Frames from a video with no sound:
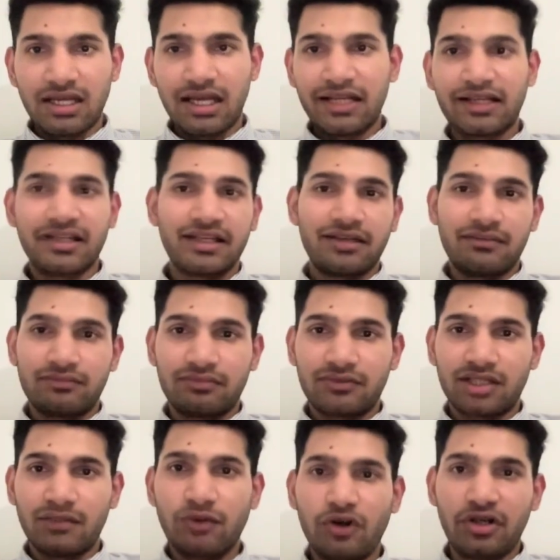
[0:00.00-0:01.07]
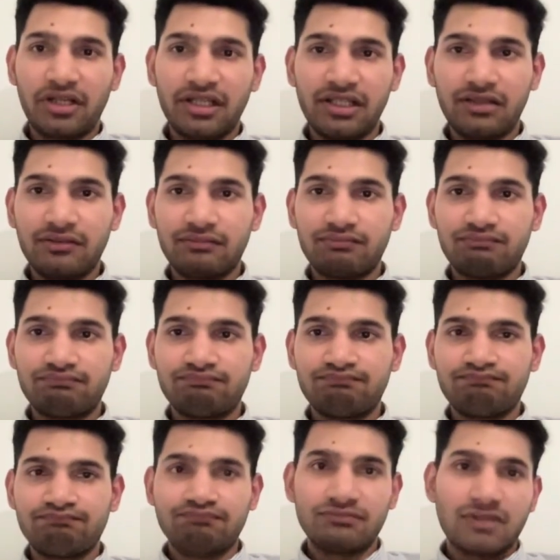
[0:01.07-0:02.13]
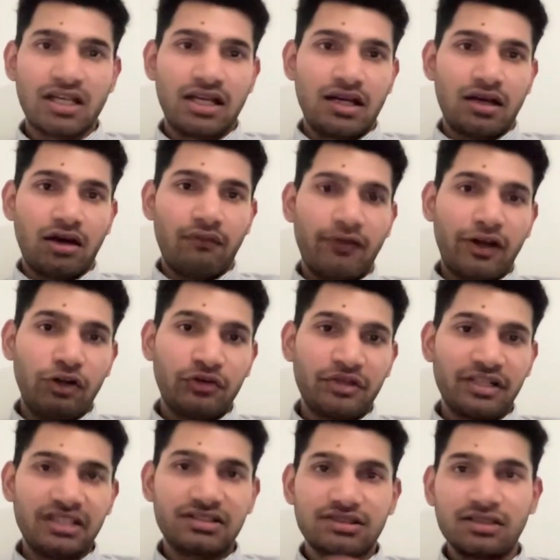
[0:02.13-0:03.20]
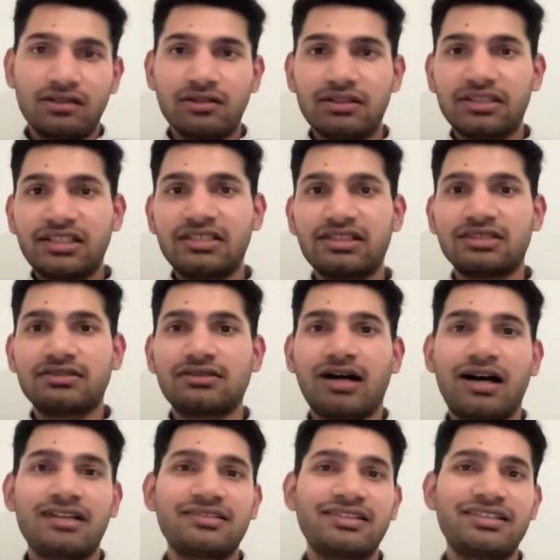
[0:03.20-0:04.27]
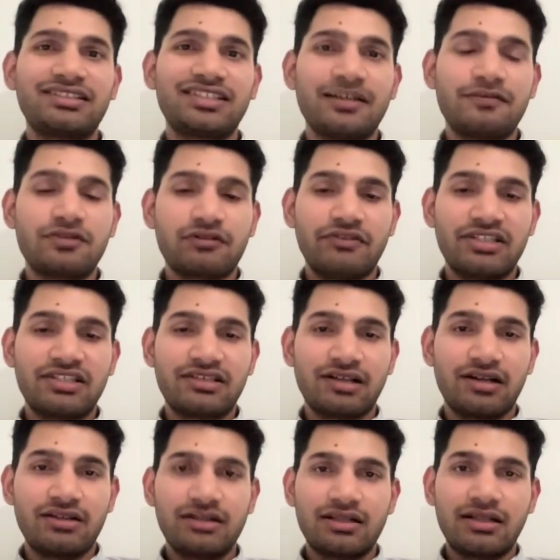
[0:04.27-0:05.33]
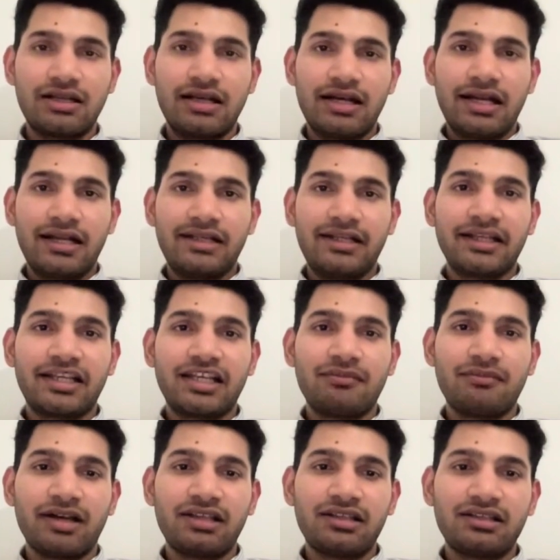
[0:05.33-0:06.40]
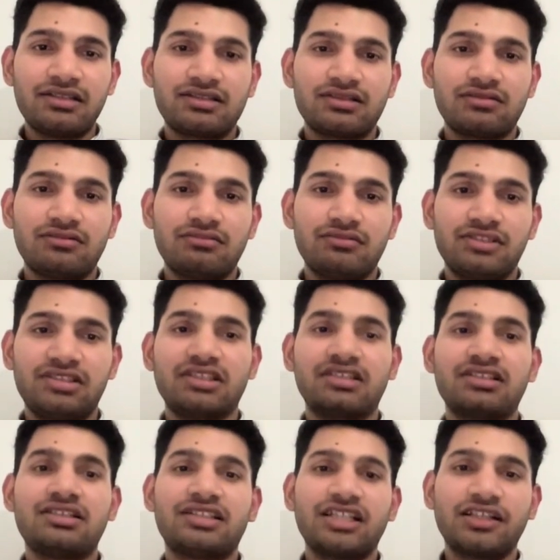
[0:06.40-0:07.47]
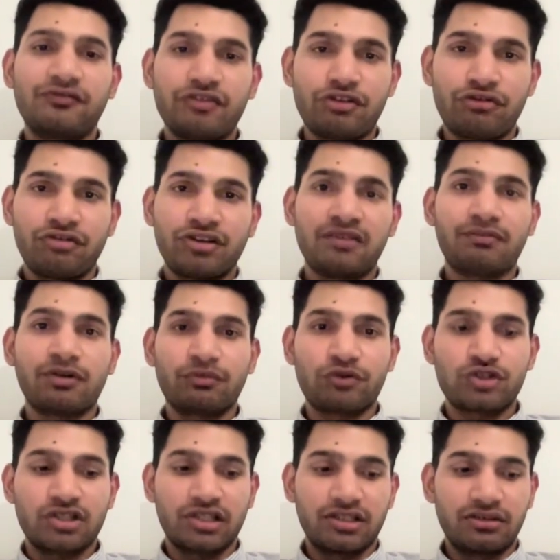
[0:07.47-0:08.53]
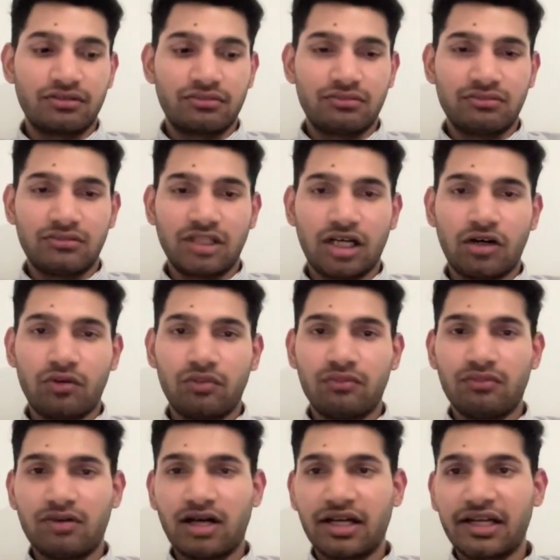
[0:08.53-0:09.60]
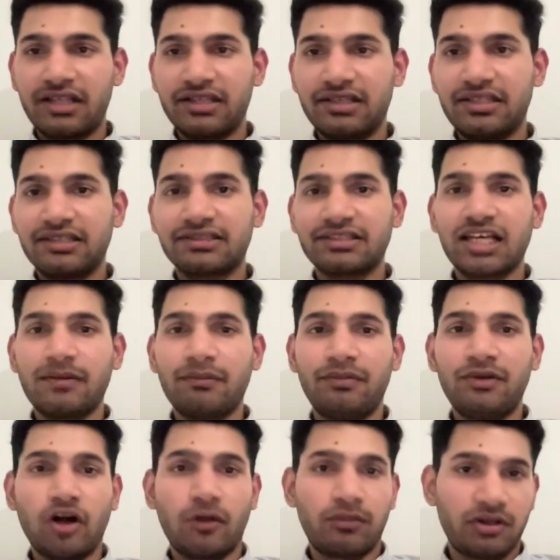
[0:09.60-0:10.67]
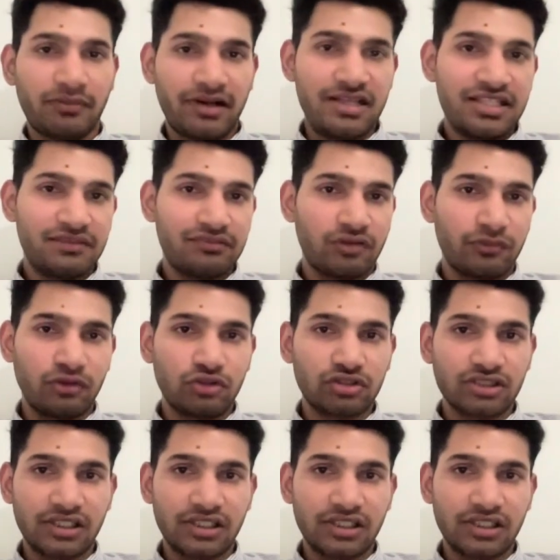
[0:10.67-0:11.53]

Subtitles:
And again, community value creation. These are the steps which are taken by us. These are the things which we are proposing. Now, again, this can be optimized from your